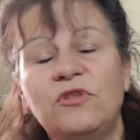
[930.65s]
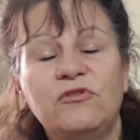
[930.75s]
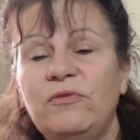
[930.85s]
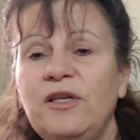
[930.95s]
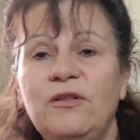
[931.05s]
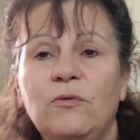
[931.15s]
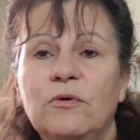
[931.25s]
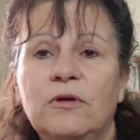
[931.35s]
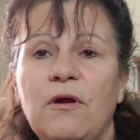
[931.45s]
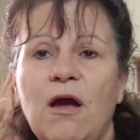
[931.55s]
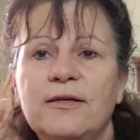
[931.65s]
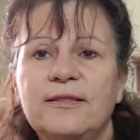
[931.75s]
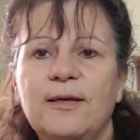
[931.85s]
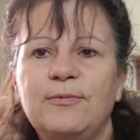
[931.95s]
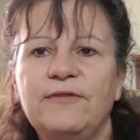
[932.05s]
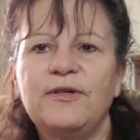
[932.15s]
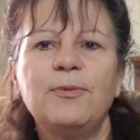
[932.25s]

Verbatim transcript: just reading the Word of God is uplifting.